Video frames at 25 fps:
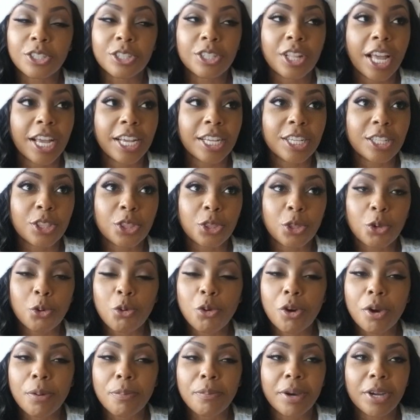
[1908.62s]
Like
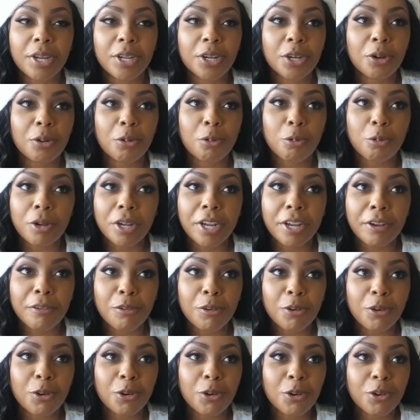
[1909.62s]
threw him under the
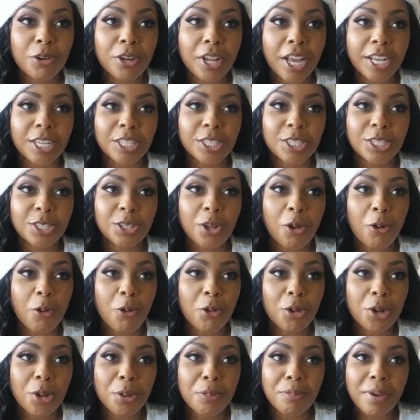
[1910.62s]
river, like
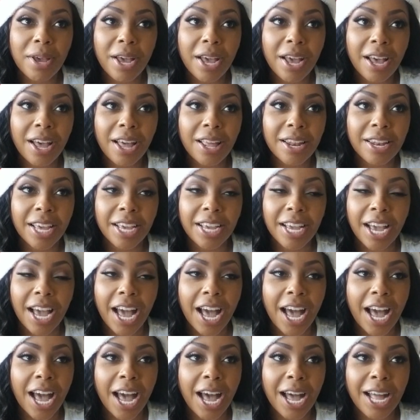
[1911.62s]
sold him out. Like
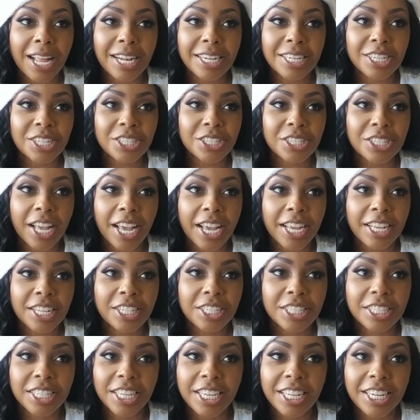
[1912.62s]
I just
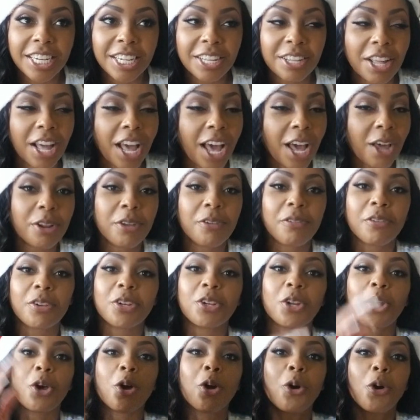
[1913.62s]
like didn't. I don't
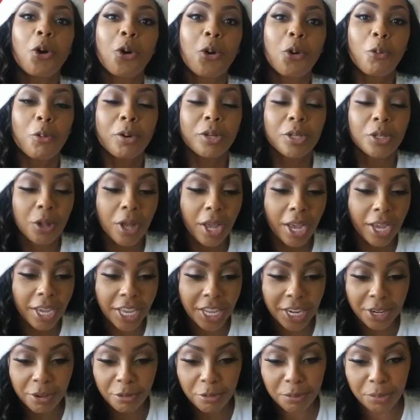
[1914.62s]
even know I
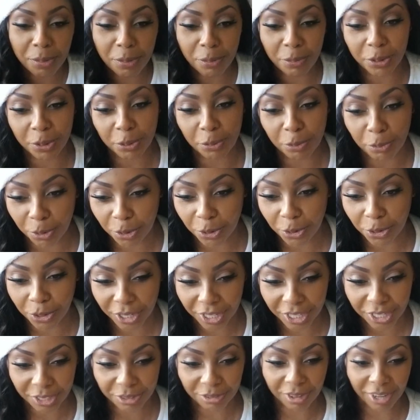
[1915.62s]
can't even remember what the
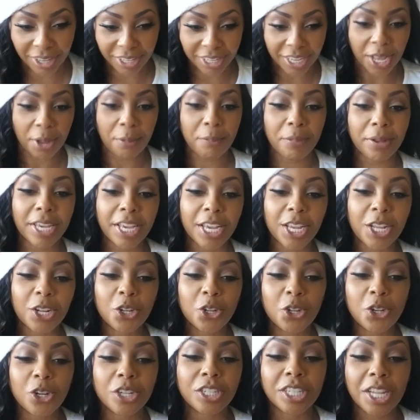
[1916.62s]
word is right now. But he
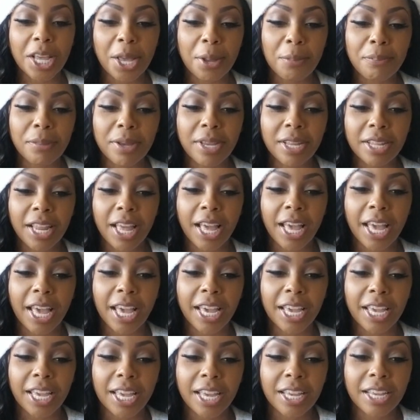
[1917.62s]
looked at me
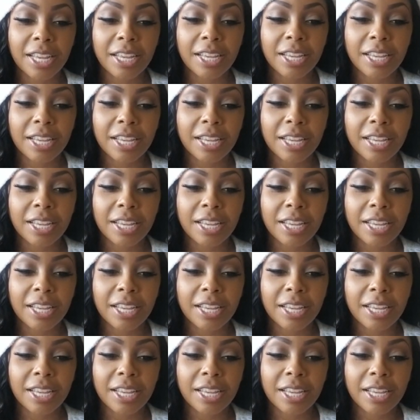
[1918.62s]
like